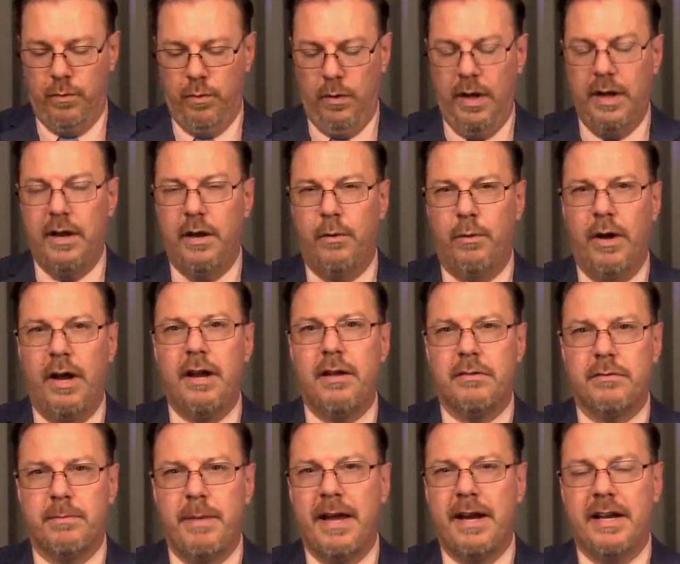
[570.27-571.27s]
What, what
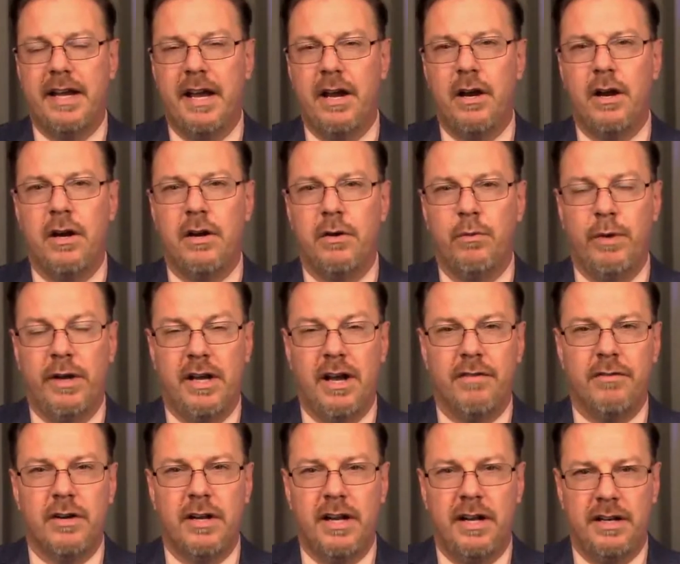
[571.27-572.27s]
is Medicare? We
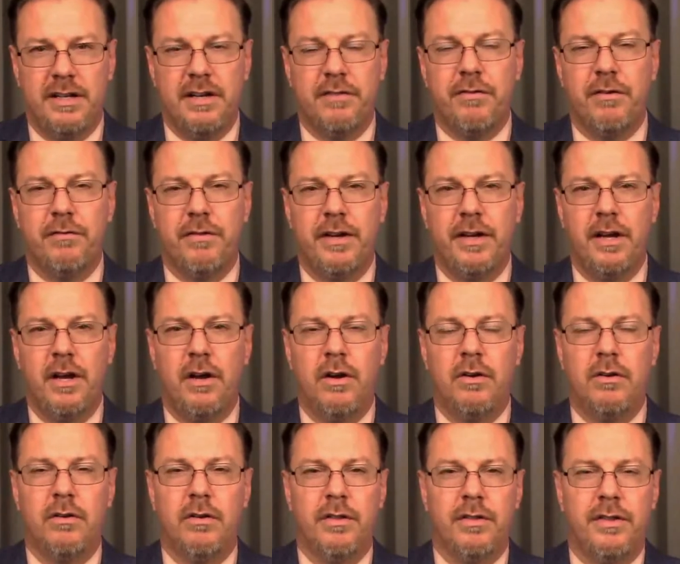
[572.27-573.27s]
covered in a different
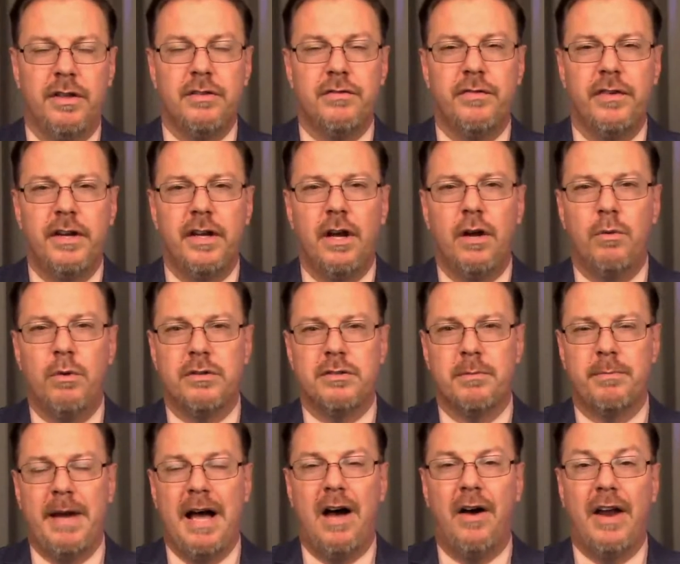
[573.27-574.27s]
video. This video
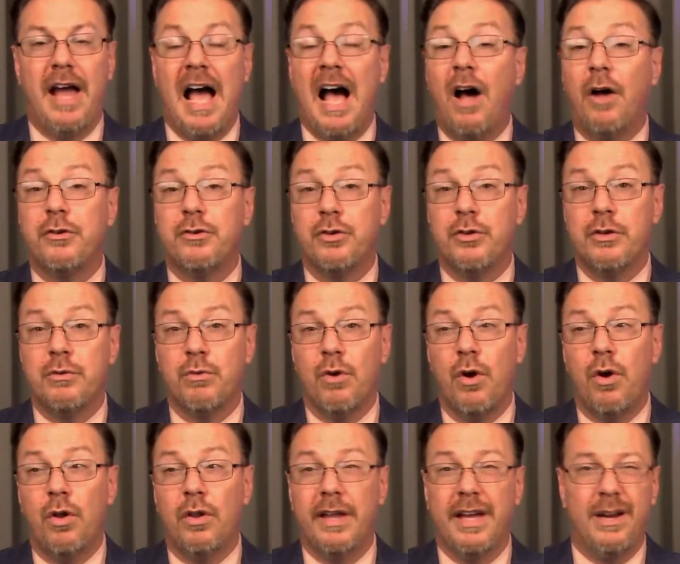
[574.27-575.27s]
was about how to
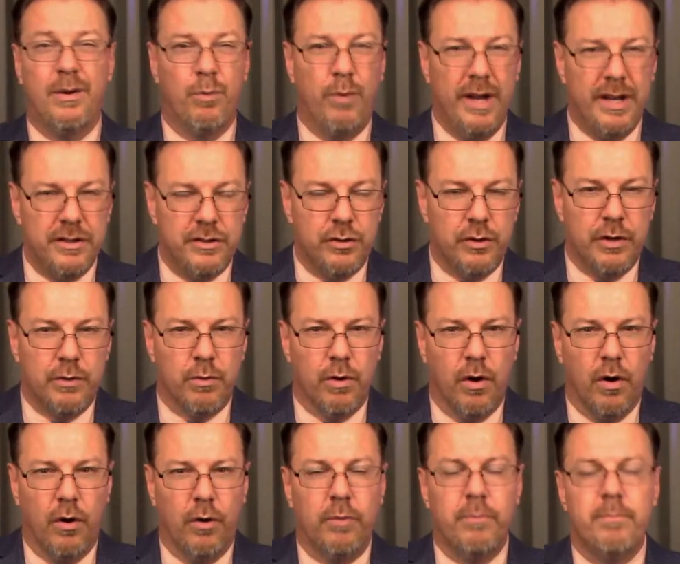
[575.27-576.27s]
enroll and when to
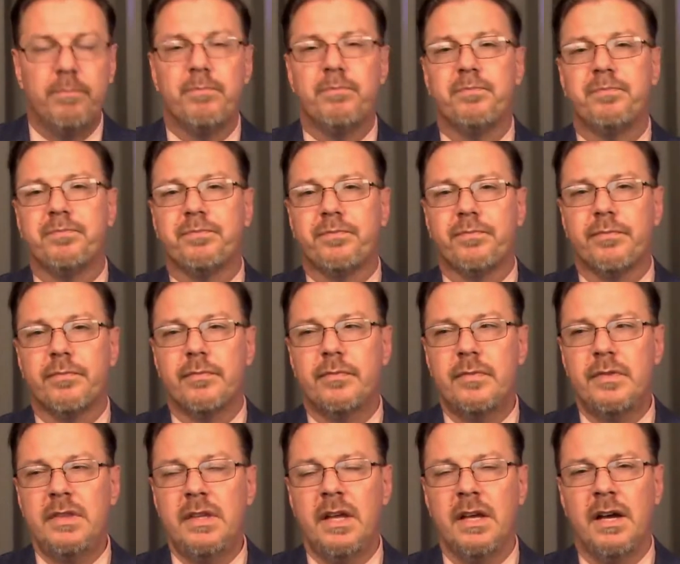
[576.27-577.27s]
enroll.
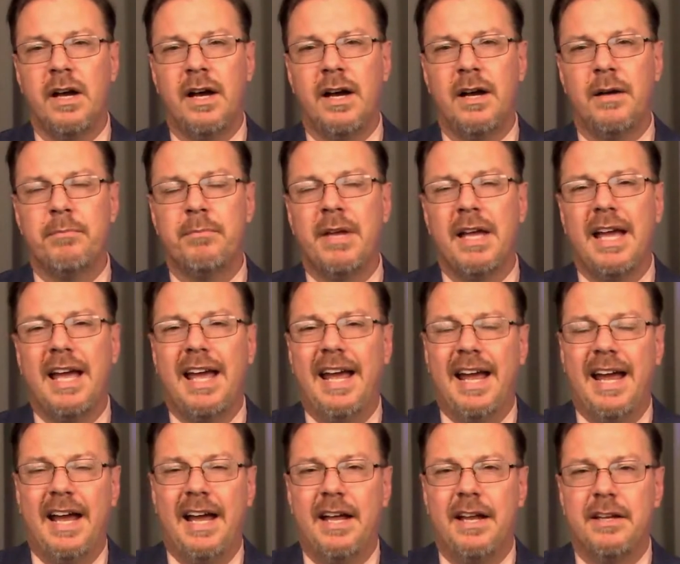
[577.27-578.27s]
Um,
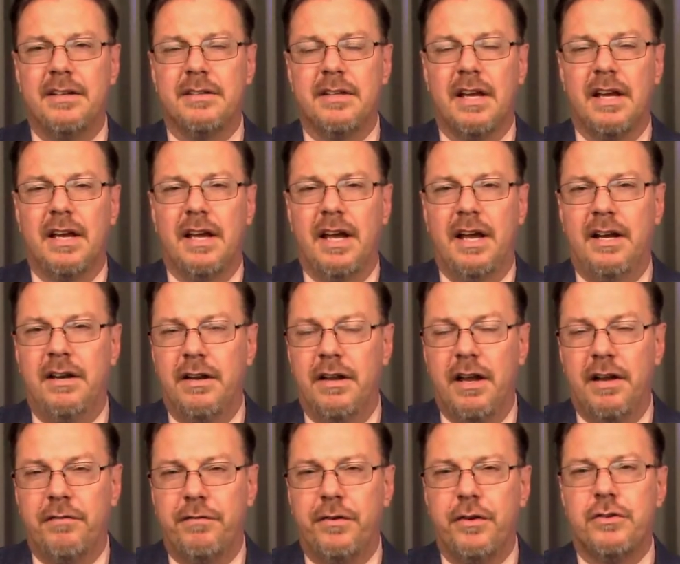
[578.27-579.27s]
and
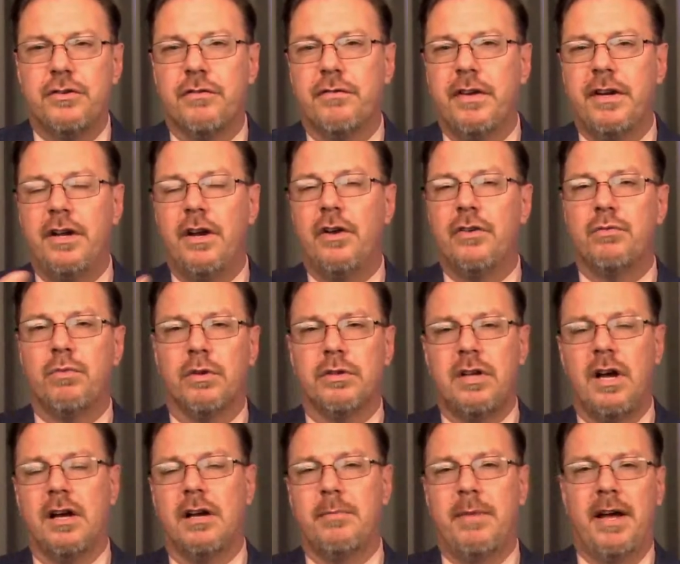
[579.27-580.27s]
in, future videos,
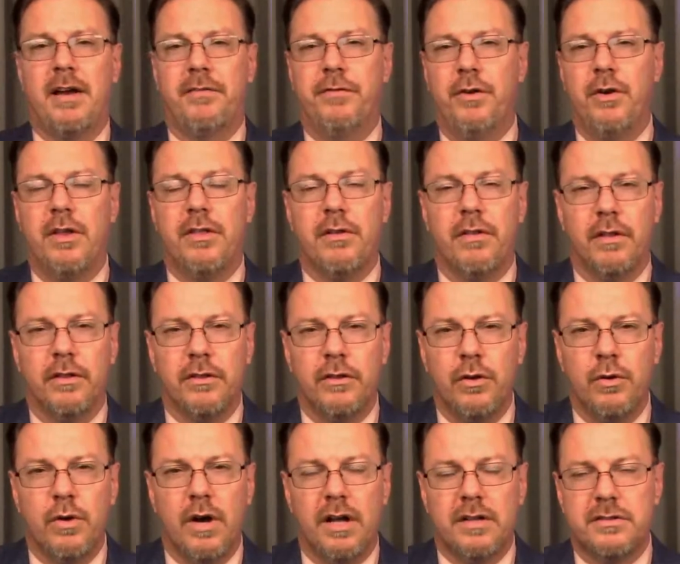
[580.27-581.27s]
we'll talk about a few other
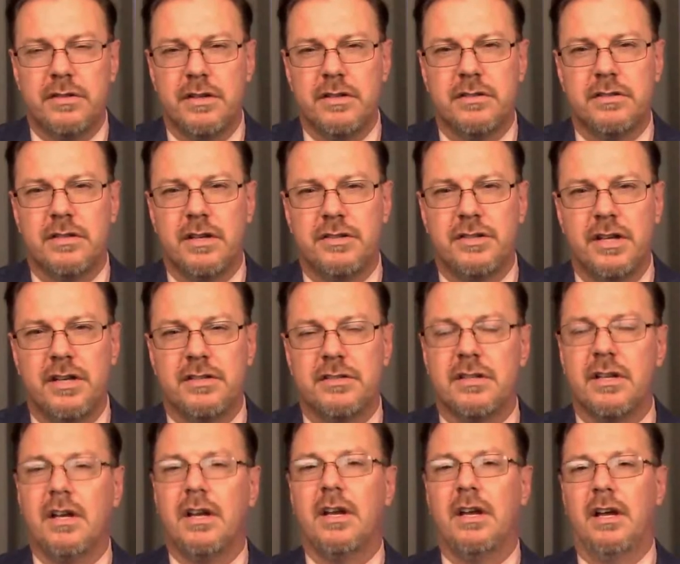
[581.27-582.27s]
nuances, such
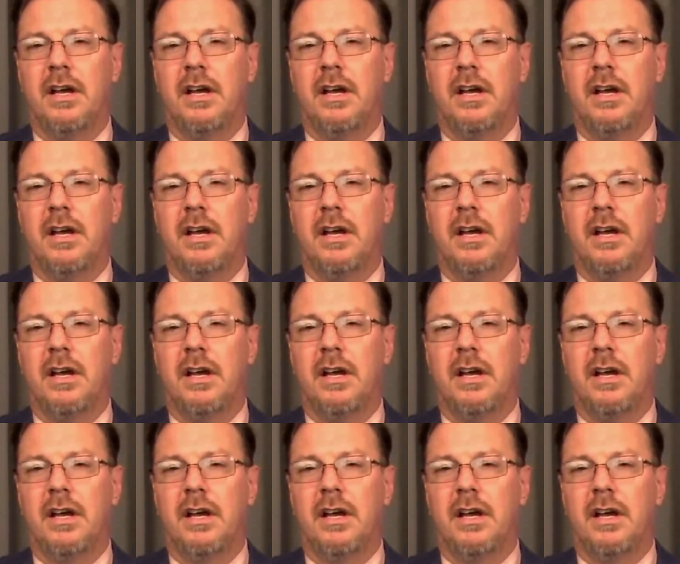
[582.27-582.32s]
as